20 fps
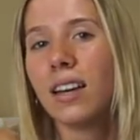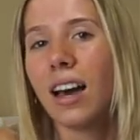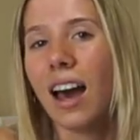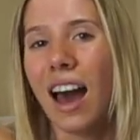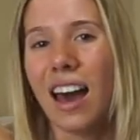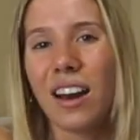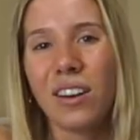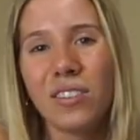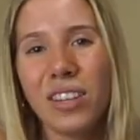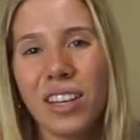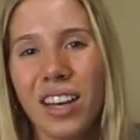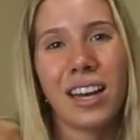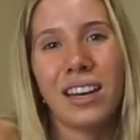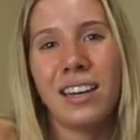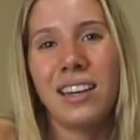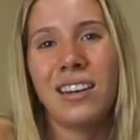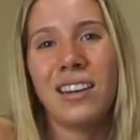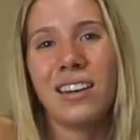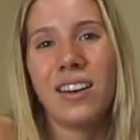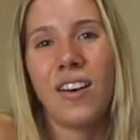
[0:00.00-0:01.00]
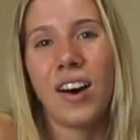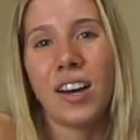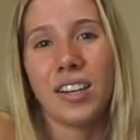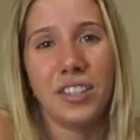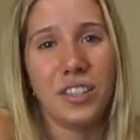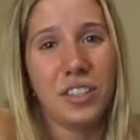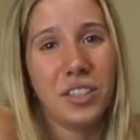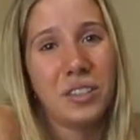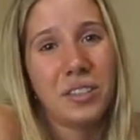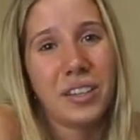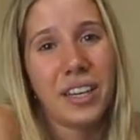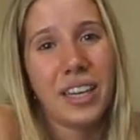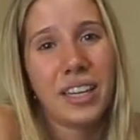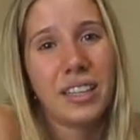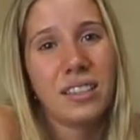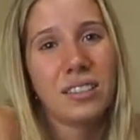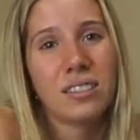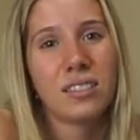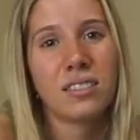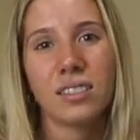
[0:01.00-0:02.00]
I don't think I need to know how to do
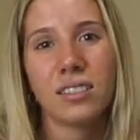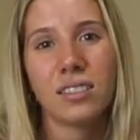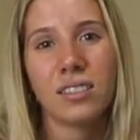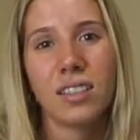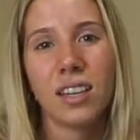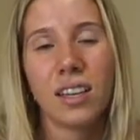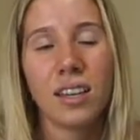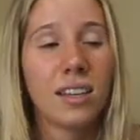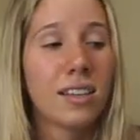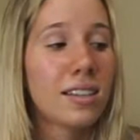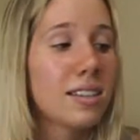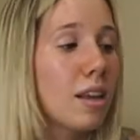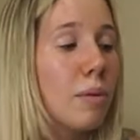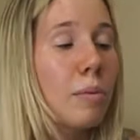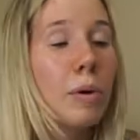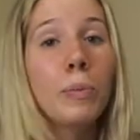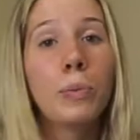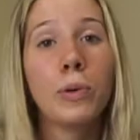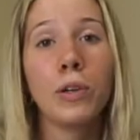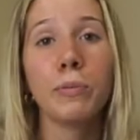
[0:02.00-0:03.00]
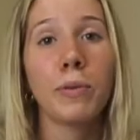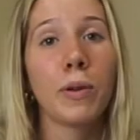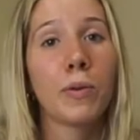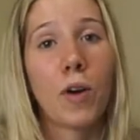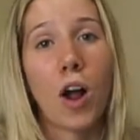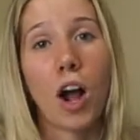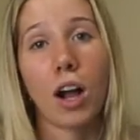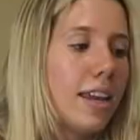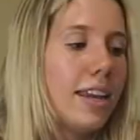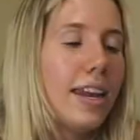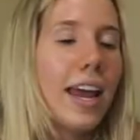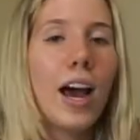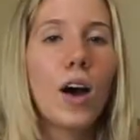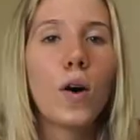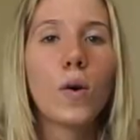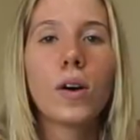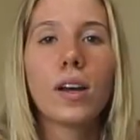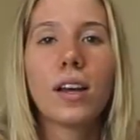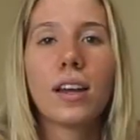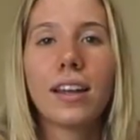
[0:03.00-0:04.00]
it. Someone prove me wrong.
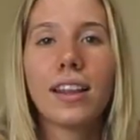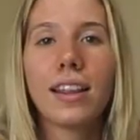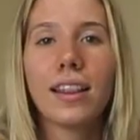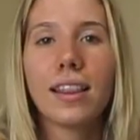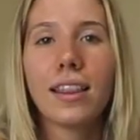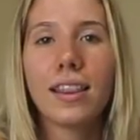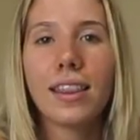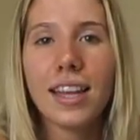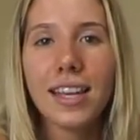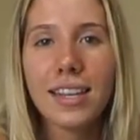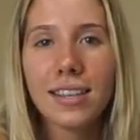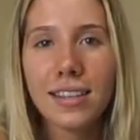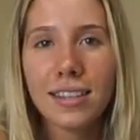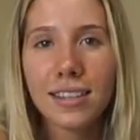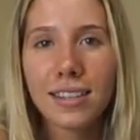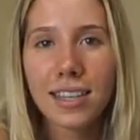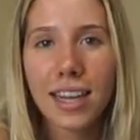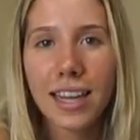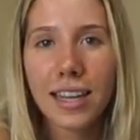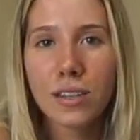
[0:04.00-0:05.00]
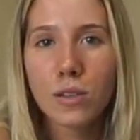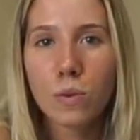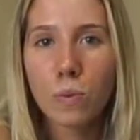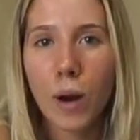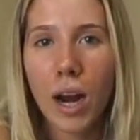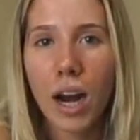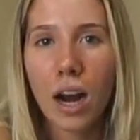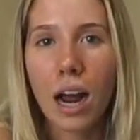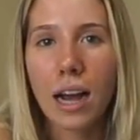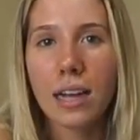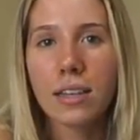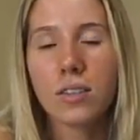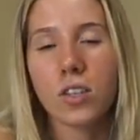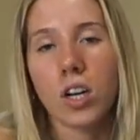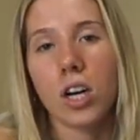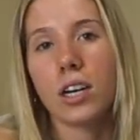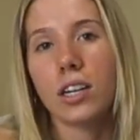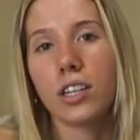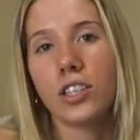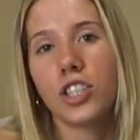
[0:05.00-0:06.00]
Now, this is where I
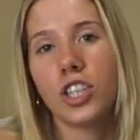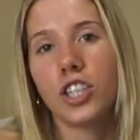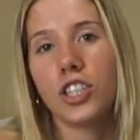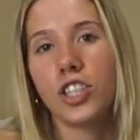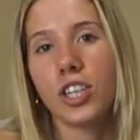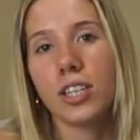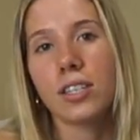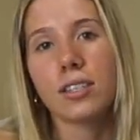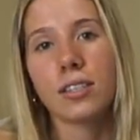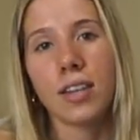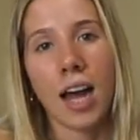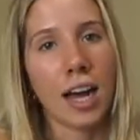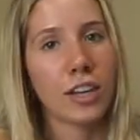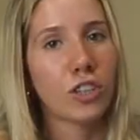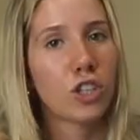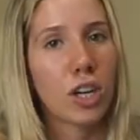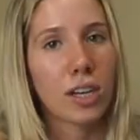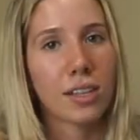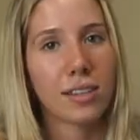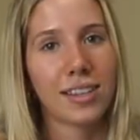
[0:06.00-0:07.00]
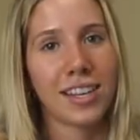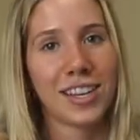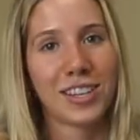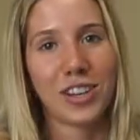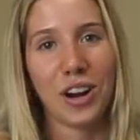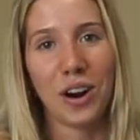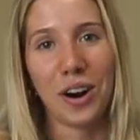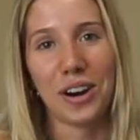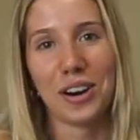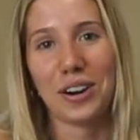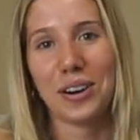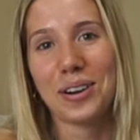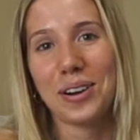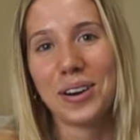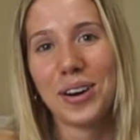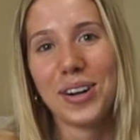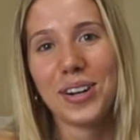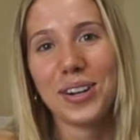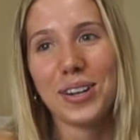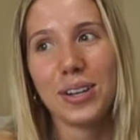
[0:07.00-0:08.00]
started to just not trust this
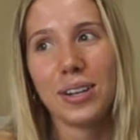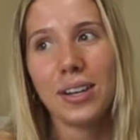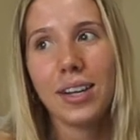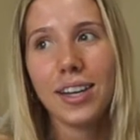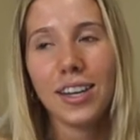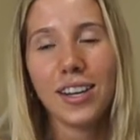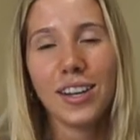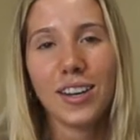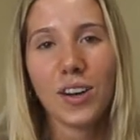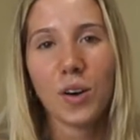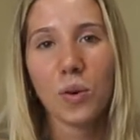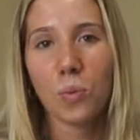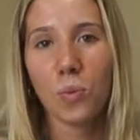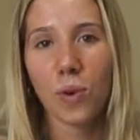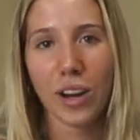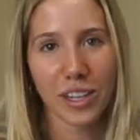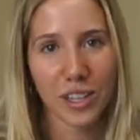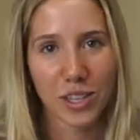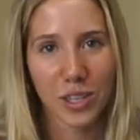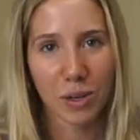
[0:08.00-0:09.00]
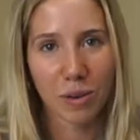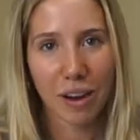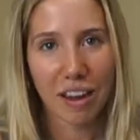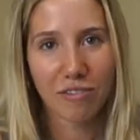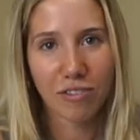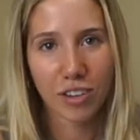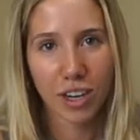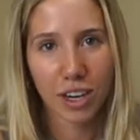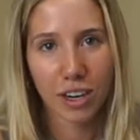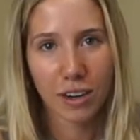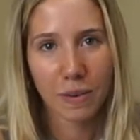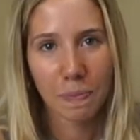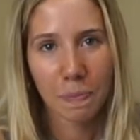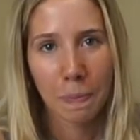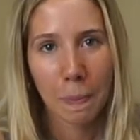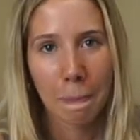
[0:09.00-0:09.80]
article whatsoever.